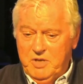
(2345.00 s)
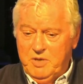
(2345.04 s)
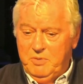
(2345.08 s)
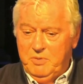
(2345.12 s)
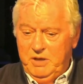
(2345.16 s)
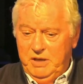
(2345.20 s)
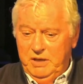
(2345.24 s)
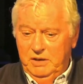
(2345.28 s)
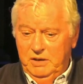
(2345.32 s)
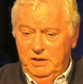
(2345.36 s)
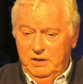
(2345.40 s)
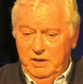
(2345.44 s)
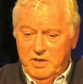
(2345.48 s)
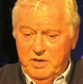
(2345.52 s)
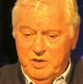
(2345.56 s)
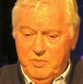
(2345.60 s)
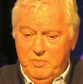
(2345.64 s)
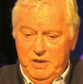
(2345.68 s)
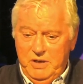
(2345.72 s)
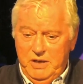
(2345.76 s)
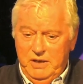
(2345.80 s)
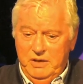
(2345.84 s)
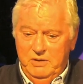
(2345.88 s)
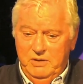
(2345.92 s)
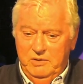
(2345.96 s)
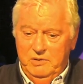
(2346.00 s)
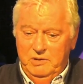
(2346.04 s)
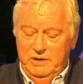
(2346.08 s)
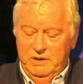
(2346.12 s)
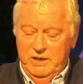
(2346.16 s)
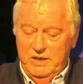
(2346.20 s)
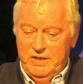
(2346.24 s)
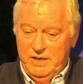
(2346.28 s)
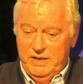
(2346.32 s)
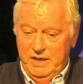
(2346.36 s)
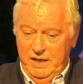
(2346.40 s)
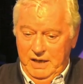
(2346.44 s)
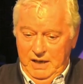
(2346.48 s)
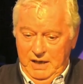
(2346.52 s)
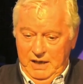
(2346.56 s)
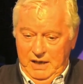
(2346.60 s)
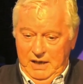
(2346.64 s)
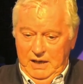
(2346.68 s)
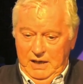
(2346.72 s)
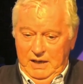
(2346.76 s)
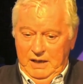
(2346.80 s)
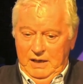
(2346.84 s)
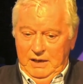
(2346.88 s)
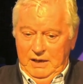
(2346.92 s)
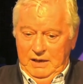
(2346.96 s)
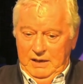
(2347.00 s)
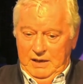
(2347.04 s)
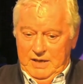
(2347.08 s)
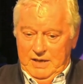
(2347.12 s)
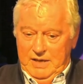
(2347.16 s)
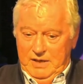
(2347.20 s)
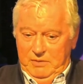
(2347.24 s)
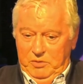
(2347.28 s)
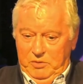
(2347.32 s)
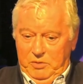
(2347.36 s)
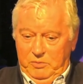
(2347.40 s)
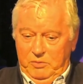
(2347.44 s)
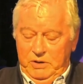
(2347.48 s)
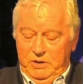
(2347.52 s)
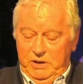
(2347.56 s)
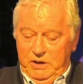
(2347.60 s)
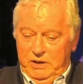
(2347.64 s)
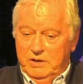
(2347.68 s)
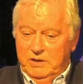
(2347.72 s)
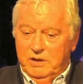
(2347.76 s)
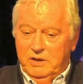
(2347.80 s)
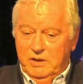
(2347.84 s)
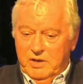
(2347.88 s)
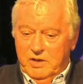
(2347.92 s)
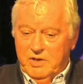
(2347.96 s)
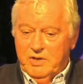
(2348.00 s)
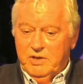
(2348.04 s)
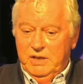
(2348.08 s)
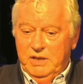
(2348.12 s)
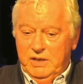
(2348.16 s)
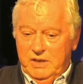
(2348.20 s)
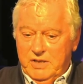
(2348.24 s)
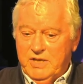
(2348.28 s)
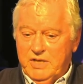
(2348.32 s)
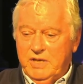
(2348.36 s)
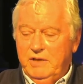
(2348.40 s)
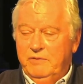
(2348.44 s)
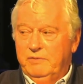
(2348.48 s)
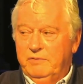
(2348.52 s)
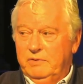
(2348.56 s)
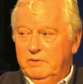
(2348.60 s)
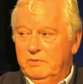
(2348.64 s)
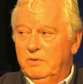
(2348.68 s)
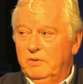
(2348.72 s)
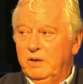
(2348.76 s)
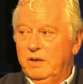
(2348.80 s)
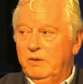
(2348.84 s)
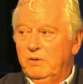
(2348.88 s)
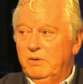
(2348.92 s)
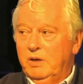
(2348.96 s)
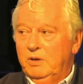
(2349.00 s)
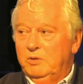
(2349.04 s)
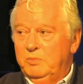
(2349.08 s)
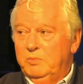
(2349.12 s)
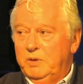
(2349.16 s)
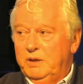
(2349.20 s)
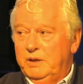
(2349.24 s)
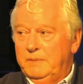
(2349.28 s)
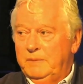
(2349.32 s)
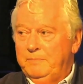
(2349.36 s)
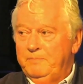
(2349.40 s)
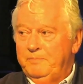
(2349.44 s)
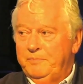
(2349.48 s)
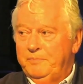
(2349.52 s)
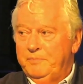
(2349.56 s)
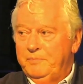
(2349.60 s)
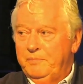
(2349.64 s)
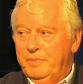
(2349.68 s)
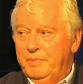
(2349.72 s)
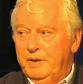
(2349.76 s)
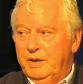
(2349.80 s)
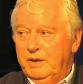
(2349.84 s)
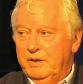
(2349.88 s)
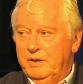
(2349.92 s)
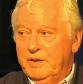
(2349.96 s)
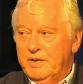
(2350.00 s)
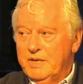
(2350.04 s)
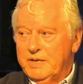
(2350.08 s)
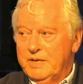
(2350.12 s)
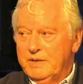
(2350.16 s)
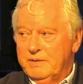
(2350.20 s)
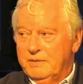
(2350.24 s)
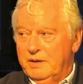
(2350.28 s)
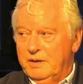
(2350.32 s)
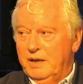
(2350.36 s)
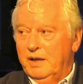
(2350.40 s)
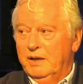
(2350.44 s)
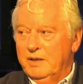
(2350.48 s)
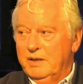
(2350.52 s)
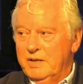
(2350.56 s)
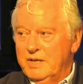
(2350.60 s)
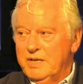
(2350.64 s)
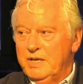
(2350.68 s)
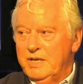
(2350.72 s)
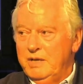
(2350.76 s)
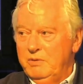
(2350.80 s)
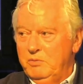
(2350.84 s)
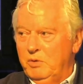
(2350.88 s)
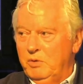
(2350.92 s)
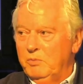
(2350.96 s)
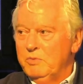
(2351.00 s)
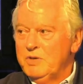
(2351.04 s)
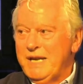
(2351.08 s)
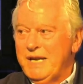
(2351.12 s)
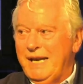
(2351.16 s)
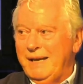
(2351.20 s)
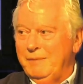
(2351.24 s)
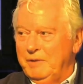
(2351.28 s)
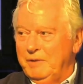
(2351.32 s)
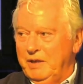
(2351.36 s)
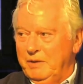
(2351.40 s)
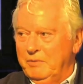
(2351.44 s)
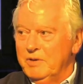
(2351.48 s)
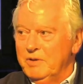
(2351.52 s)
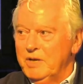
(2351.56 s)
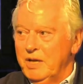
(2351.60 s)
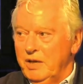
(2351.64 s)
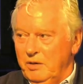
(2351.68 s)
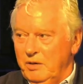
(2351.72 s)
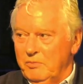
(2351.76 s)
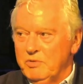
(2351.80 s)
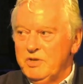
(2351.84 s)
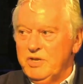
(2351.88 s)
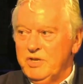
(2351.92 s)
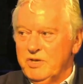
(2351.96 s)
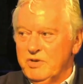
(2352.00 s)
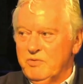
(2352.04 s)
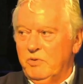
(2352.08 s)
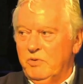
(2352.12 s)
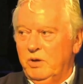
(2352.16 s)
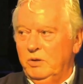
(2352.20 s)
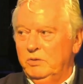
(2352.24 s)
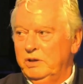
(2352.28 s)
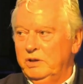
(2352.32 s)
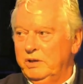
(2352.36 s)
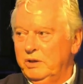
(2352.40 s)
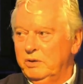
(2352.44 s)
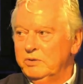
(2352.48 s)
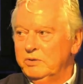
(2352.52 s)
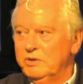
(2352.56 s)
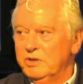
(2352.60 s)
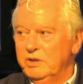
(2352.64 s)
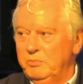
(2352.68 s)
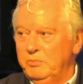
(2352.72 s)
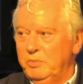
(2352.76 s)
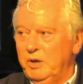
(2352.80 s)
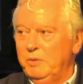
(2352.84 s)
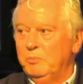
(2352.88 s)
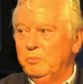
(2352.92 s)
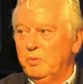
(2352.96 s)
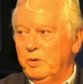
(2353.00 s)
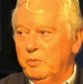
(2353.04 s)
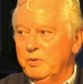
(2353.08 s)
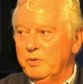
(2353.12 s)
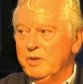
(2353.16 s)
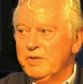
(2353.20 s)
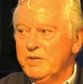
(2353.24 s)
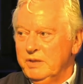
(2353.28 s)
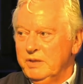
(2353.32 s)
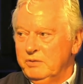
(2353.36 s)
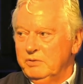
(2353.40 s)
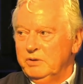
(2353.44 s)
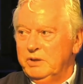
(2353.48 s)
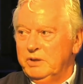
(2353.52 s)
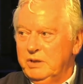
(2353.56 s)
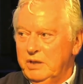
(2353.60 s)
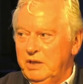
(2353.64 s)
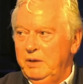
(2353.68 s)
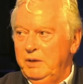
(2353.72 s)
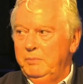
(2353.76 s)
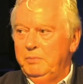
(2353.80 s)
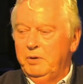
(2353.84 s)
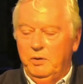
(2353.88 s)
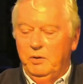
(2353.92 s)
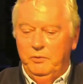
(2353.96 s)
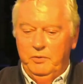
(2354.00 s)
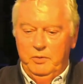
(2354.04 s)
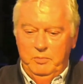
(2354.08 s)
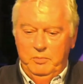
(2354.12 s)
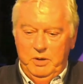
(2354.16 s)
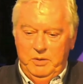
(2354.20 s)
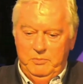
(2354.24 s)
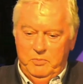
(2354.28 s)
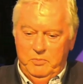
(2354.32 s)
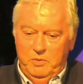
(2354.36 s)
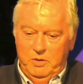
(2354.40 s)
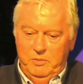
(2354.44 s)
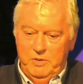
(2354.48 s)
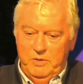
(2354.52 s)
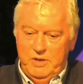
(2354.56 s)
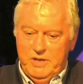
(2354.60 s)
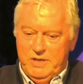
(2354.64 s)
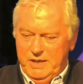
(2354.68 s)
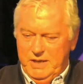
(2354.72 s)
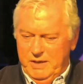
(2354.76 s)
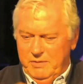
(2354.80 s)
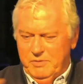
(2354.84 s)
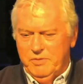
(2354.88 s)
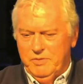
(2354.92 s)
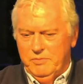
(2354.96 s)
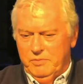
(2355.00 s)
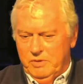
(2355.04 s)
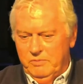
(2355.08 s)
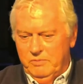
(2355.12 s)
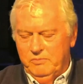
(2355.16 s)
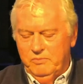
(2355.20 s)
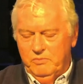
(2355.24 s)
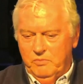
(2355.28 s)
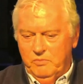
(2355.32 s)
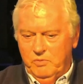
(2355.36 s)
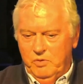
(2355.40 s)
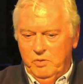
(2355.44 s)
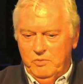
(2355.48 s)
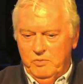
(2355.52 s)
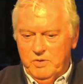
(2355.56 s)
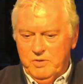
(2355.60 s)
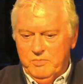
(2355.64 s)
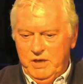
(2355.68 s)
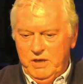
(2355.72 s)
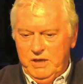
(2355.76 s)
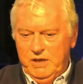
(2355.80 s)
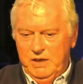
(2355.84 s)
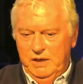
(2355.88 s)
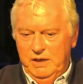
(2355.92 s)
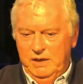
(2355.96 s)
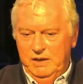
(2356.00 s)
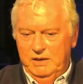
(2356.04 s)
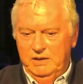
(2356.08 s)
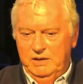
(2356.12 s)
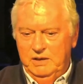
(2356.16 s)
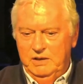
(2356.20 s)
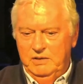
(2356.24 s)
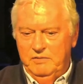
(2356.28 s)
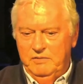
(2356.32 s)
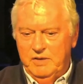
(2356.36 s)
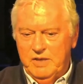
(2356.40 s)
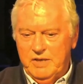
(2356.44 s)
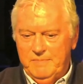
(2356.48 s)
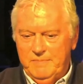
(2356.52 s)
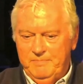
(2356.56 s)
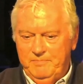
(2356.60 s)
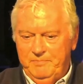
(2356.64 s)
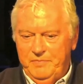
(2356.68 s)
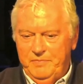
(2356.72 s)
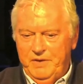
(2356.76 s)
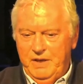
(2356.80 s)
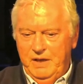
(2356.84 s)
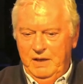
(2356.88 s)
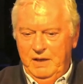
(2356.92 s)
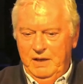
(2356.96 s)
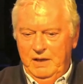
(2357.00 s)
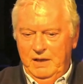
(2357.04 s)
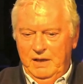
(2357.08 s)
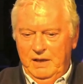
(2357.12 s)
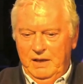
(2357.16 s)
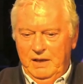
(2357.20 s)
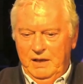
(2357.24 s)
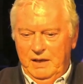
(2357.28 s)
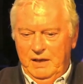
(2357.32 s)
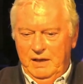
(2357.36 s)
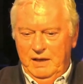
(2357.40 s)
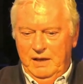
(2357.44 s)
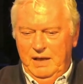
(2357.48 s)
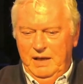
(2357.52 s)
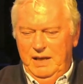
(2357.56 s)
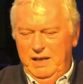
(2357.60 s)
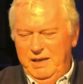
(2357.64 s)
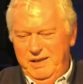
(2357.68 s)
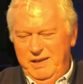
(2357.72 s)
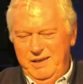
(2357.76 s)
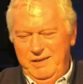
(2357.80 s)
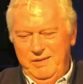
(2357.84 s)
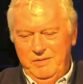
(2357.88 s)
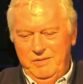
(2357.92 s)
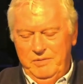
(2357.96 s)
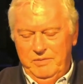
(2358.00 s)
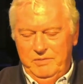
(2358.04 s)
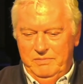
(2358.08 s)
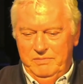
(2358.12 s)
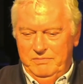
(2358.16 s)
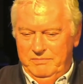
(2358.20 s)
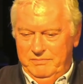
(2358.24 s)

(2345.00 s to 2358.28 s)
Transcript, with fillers: speed and low speed corners. I said, What we need to do is we need to stiffen the rear roll bar because I could see what was happening. The car was just rolling onto the bump rubbers, and I wanted to keep it off the bump rubbers, and that was what, what was making it nervous. He